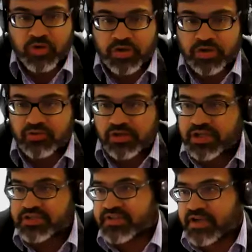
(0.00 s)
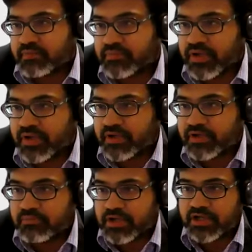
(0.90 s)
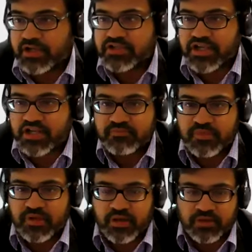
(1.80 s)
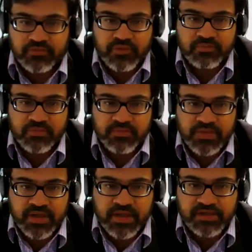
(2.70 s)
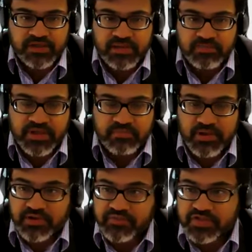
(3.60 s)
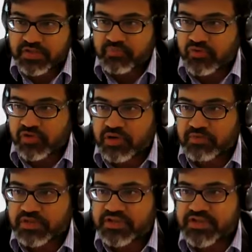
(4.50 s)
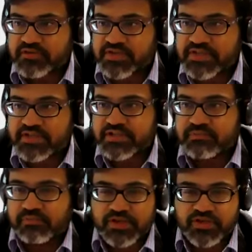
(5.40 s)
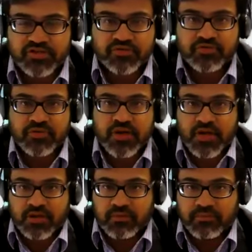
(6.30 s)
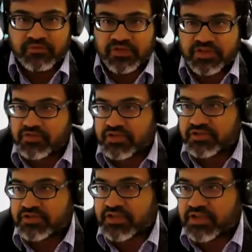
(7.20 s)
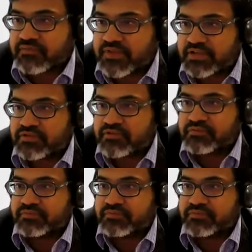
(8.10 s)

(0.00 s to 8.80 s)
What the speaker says: Good morning, colleagues. I'm Nirmalya Shyam from the Health, IP, and Biodiversity program at the South Center. Pleasure to be with you here today. Thank